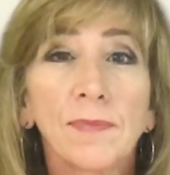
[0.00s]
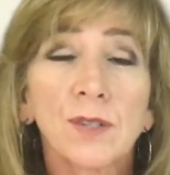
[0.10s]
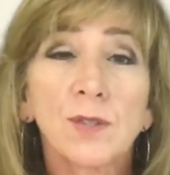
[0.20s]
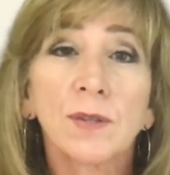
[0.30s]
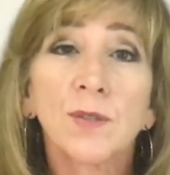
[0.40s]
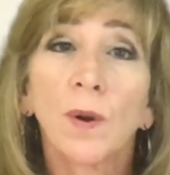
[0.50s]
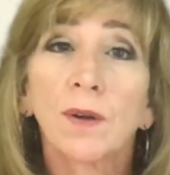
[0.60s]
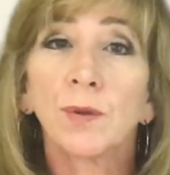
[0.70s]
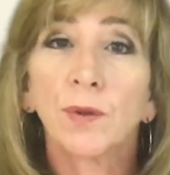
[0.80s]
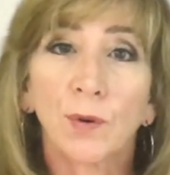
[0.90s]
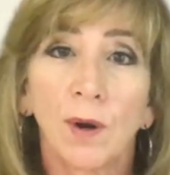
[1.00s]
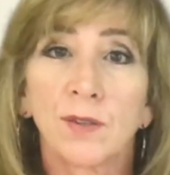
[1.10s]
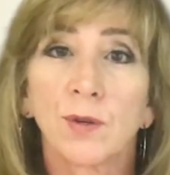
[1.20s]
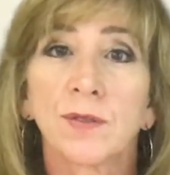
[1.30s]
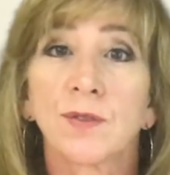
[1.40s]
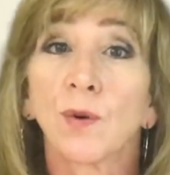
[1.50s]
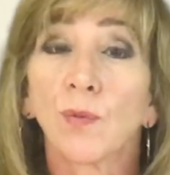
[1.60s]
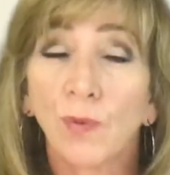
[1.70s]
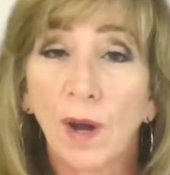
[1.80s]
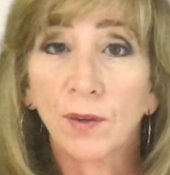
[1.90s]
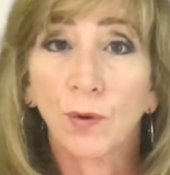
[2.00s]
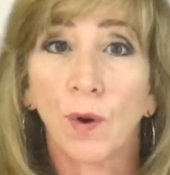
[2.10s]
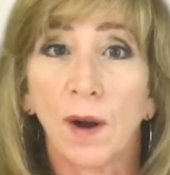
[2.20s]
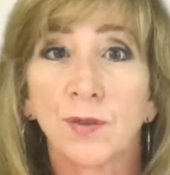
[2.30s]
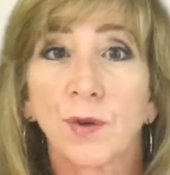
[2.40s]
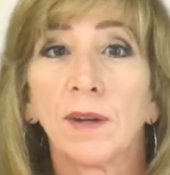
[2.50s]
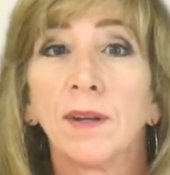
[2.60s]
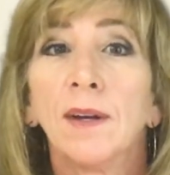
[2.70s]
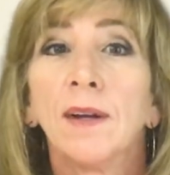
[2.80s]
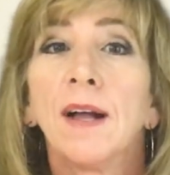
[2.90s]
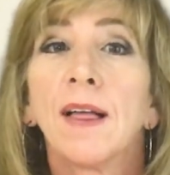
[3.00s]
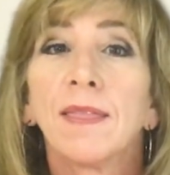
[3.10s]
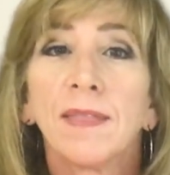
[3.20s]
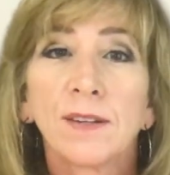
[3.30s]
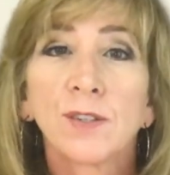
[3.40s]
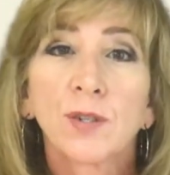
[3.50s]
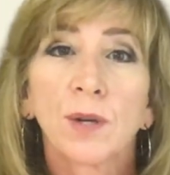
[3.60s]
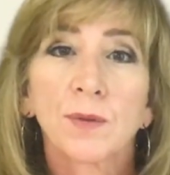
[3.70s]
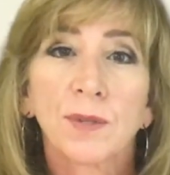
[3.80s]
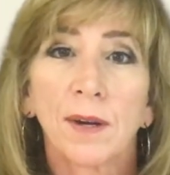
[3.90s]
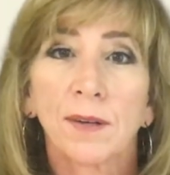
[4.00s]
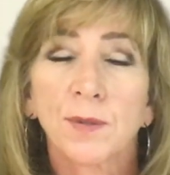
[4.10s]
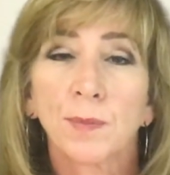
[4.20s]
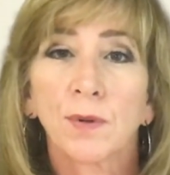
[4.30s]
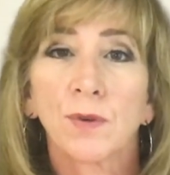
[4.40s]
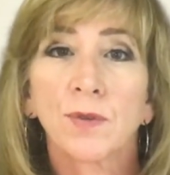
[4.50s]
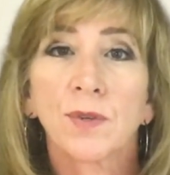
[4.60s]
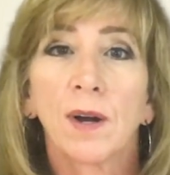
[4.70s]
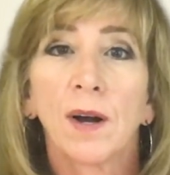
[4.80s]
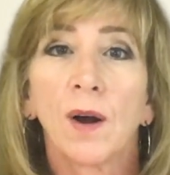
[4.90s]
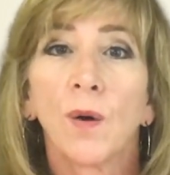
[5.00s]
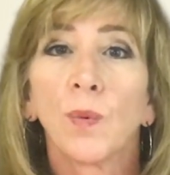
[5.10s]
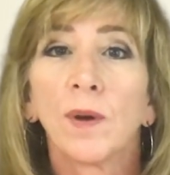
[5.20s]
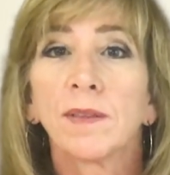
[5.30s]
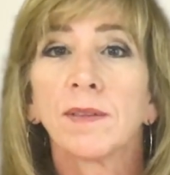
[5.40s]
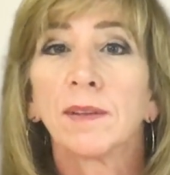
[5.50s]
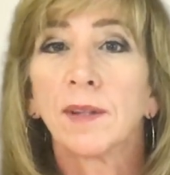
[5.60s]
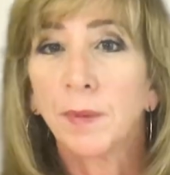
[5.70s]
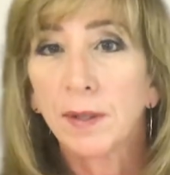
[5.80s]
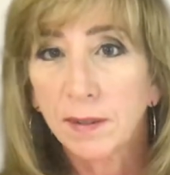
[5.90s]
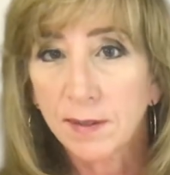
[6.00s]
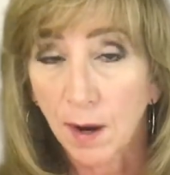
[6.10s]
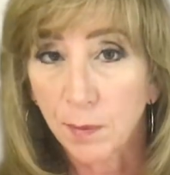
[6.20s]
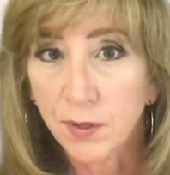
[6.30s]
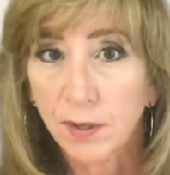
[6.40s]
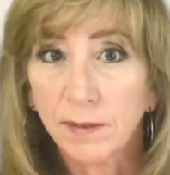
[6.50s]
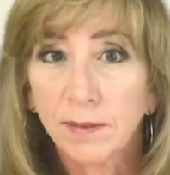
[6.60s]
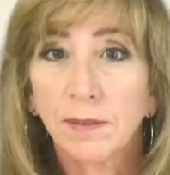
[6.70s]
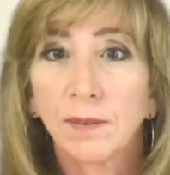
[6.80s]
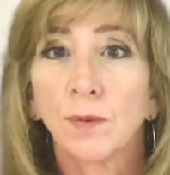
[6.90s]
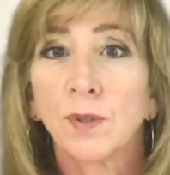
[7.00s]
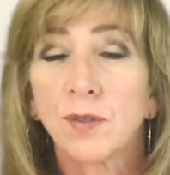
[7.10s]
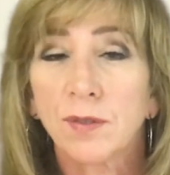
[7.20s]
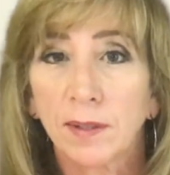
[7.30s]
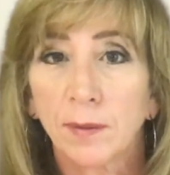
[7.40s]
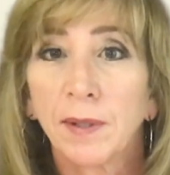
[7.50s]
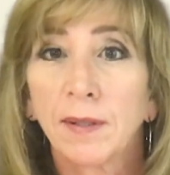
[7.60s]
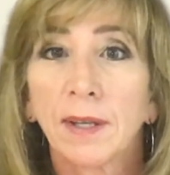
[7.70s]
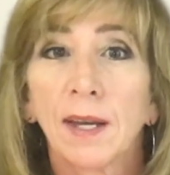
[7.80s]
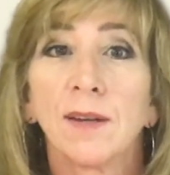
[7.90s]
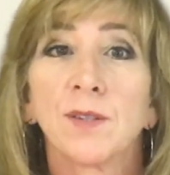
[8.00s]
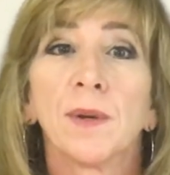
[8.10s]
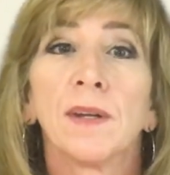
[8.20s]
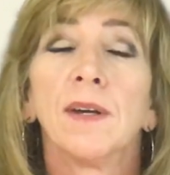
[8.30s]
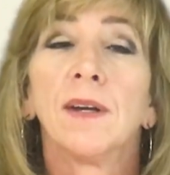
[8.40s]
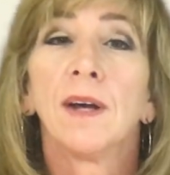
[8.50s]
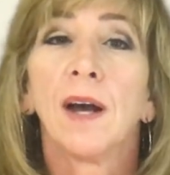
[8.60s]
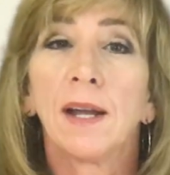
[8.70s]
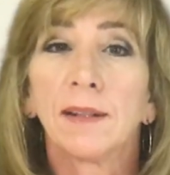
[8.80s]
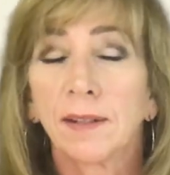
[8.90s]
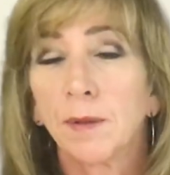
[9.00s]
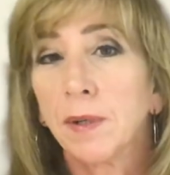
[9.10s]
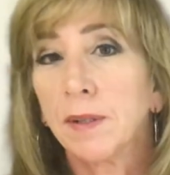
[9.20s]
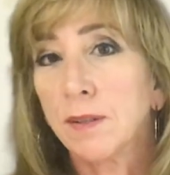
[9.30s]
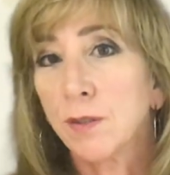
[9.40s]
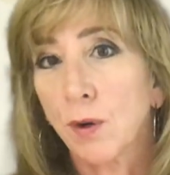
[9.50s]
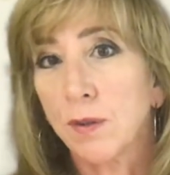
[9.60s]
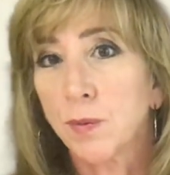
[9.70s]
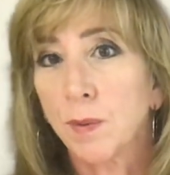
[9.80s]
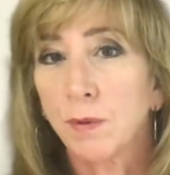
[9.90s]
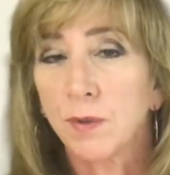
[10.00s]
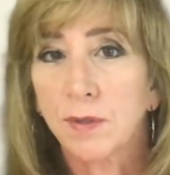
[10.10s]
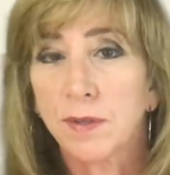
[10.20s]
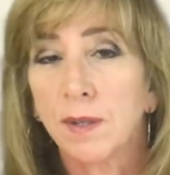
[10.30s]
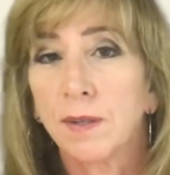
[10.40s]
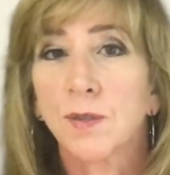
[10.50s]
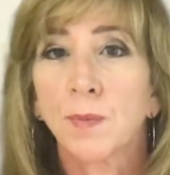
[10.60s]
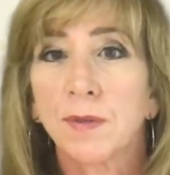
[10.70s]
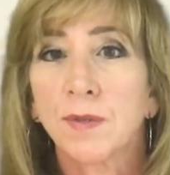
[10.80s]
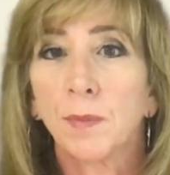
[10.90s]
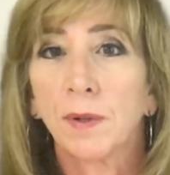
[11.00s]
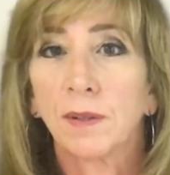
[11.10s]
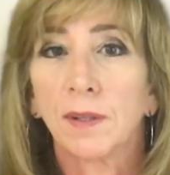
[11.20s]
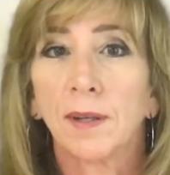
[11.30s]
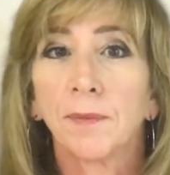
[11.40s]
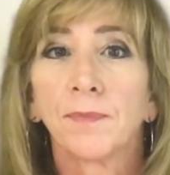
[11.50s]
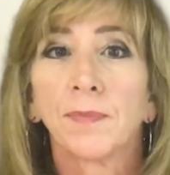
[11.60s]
So let's walk through the quadrants. The red quadrant, this shows customers with limited adoption, which is limited engagement, and limited entrenchment, which is the indispensability.